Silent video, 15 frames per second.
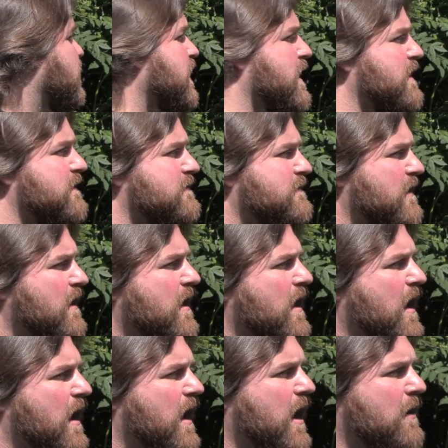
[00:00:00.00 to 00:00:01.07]
needs.
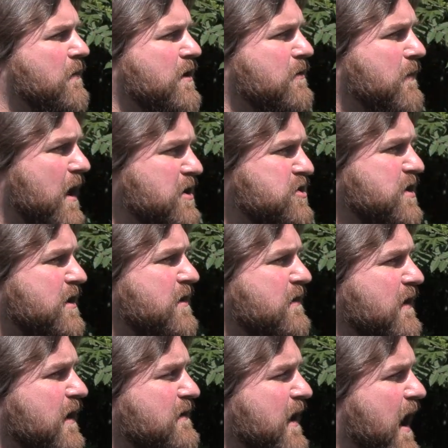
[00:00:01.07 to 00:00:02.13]
And you mentioned
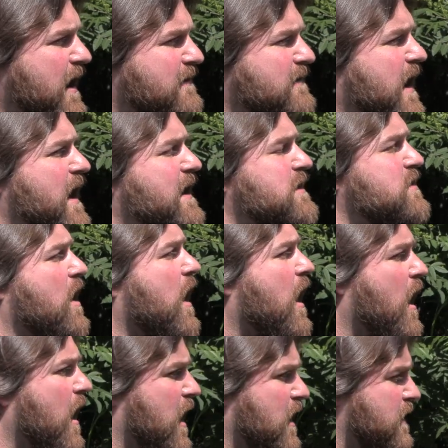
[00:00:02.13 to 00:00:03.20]
it takes a
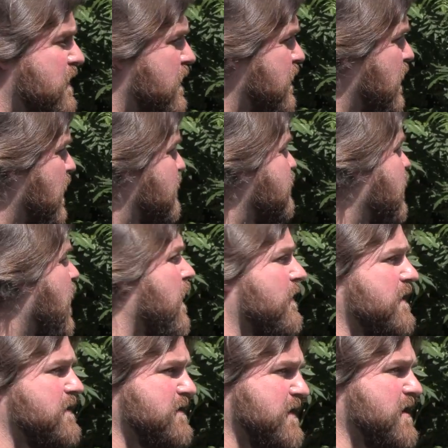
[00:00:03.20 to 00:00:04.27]
ton of
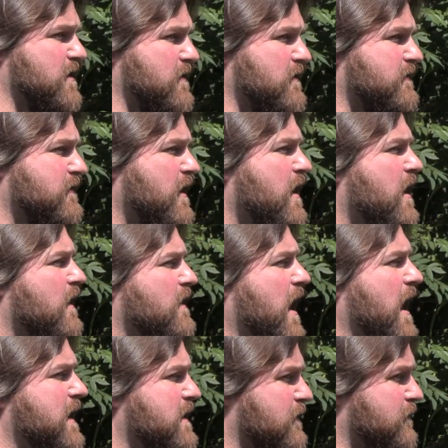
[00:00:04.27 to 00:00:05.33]
volunteers, a
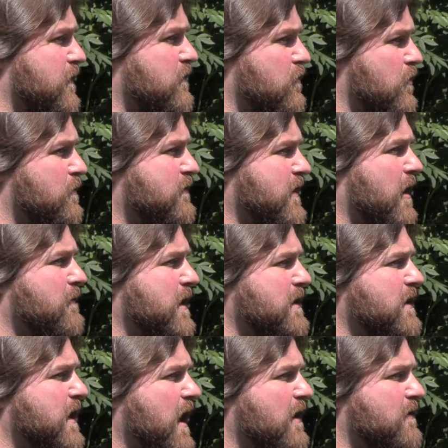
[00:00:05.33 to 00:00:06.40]
lot of different groups coming
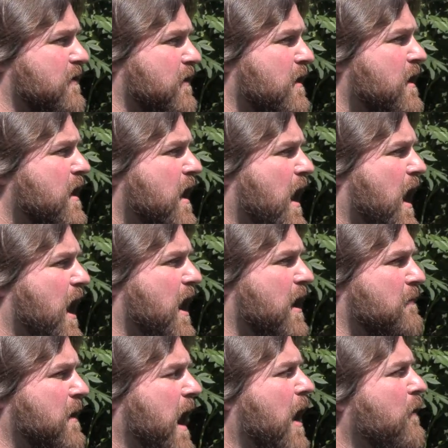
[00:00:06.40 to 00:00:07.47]
together.
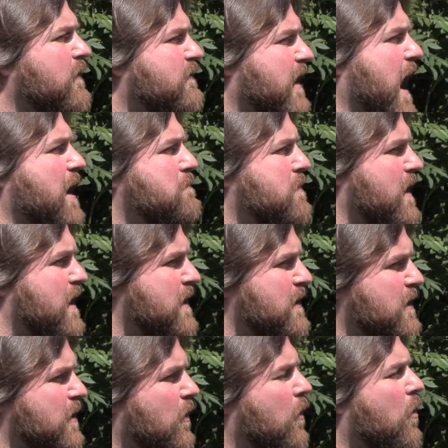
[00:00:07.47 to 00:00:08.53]
How has that been,
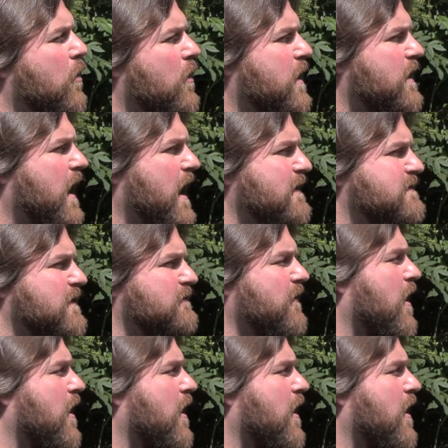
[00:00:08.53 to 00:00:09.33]
you know, organizing